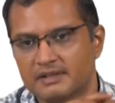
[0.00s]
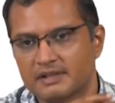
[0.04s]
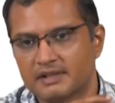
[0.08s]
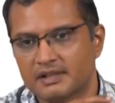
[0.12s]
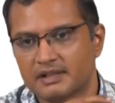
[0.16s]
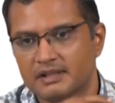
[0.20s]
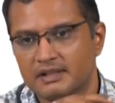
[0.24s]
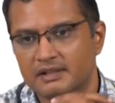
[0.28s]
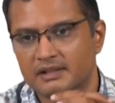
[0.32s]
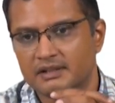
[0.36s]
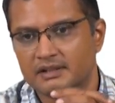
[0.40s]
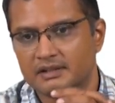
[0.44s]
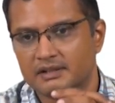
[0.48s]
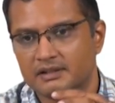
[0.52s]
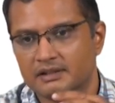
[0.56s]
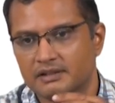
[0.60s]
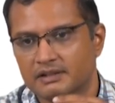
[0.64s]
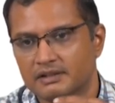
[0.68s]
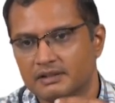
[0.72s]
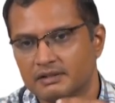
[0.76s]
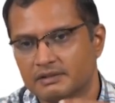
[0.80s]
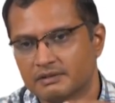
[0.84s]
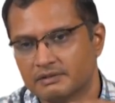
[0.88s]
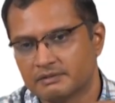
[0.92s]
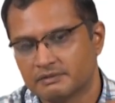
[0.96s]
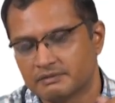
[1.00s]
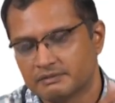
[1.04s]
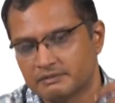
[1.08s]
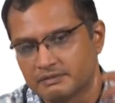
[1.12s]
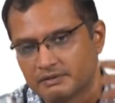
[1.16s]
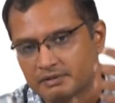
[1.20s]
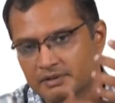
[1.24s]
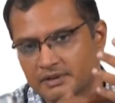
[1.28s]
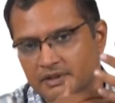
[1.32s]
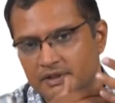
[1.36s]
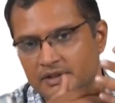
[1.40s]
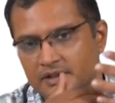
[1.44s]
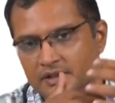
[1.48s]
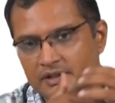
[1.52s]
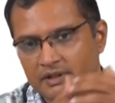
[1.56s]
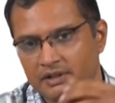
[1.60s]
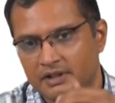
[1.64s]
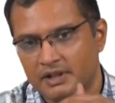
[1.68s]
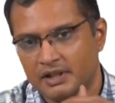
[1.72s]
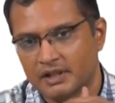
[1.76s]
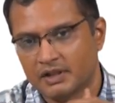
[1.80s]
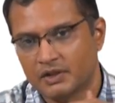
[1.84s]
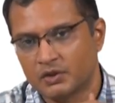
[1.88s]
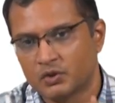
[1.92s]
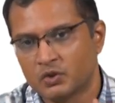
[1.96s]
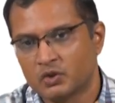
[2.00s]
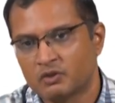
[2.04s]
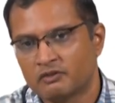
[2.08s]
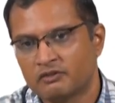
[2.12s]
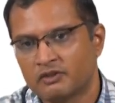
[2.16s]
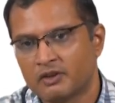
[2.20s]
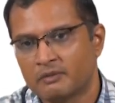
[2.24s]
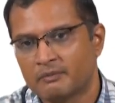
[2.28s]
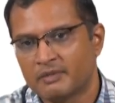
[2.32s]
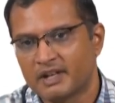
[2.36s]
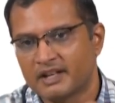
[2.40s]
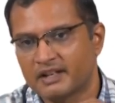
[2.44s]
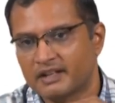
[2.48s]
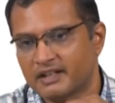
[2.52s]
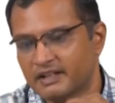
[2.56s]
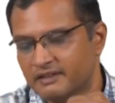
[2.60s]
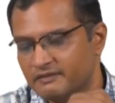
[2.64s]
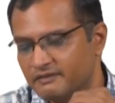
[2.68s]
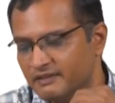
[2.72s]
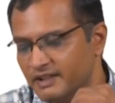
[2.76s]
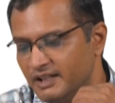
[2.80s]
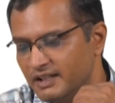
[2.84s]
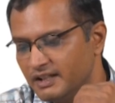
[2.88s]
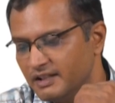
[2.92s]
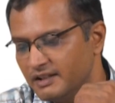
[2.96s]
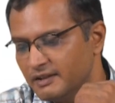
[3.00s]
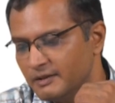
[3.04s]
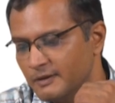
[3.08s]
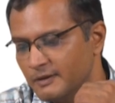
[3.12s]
in a uniform magnetic field.